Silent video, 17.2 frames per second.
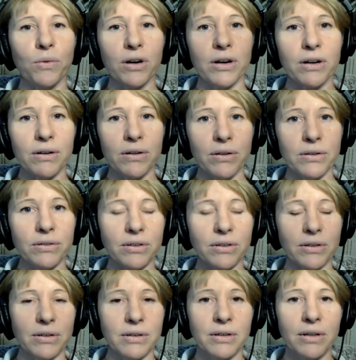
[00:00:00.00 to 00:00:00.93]
world
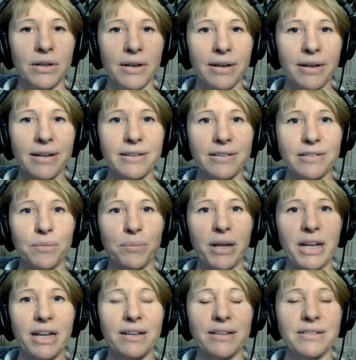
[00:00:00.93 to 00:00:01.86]
and it's
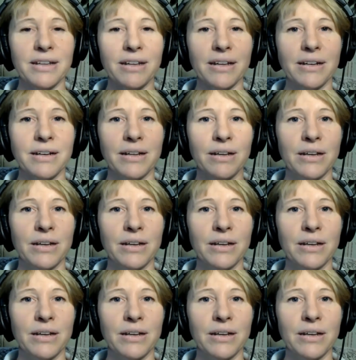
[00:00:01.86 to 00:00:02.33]
amazing and